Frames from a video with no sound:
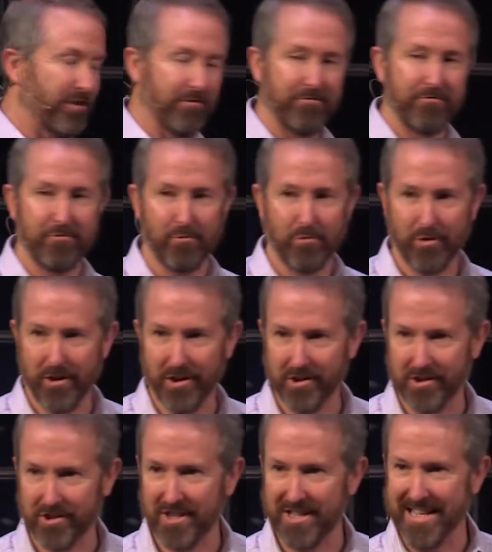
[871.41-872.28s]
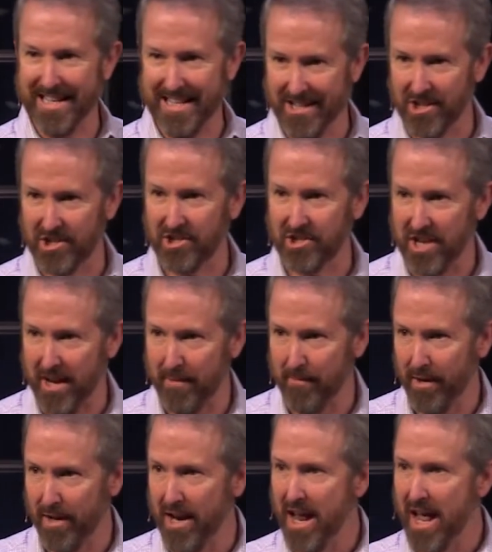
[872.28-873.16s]
for us in his
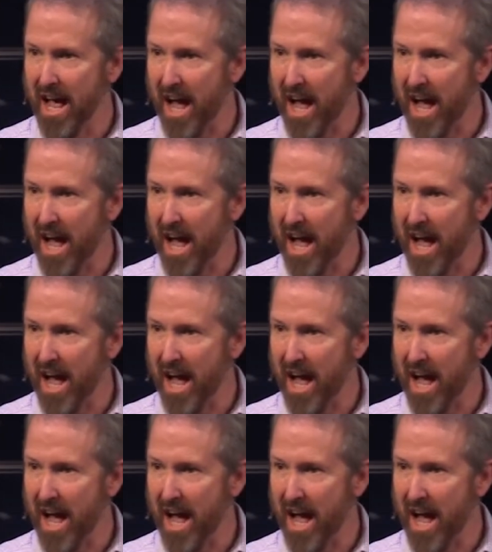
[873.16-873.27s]
statement,